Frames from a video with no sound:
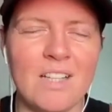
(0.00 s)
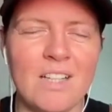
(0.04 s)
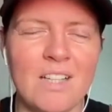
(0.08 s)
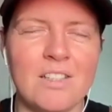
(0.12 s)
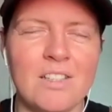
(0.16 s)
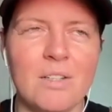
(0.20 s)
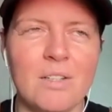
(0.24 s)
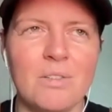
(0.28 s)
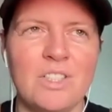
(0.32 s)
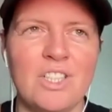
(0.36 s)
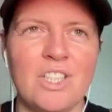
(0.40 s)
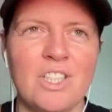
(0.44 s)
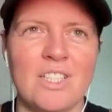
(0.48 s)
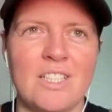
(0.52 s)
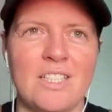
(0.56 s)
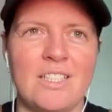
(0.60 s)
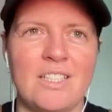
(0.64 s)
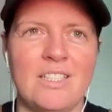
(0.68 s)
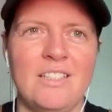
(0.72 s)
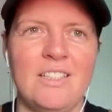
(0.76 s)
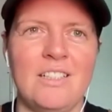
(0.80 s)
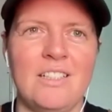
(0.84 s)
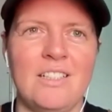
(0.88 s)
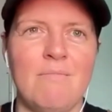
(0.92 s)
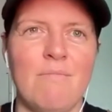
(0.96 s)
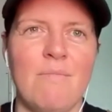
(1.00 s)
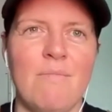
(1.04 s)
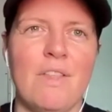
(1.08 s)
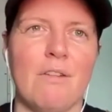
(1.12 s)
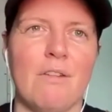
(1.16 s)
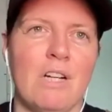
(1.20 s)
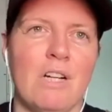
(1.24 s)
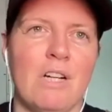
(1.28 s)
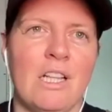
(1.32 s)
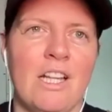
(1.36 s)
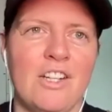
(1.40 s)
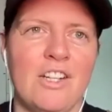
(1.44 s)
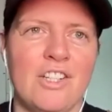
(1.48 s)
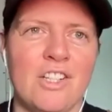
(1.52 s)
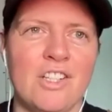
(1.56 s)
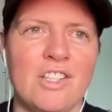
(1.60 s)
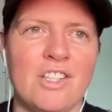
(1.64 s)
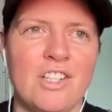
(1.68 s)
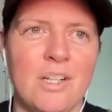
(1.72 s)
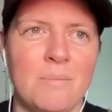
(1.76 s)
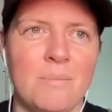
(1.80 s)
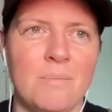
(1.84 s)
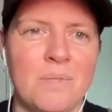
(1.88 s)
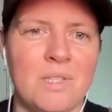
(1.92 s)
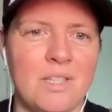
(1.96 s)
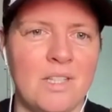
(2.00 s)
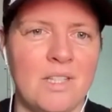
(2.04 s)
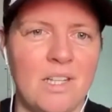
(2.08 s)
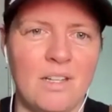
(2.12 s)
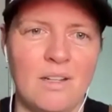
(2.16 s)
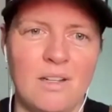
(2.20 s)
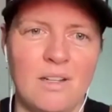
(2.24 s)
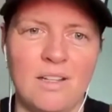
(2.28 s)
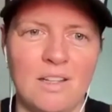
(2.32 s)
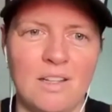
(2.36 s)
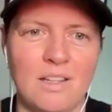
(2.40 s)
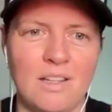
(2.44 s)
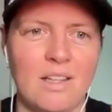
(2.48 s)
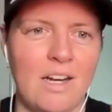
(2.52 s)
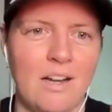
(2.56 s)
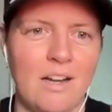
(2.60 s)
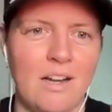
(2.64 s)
So just the relationships that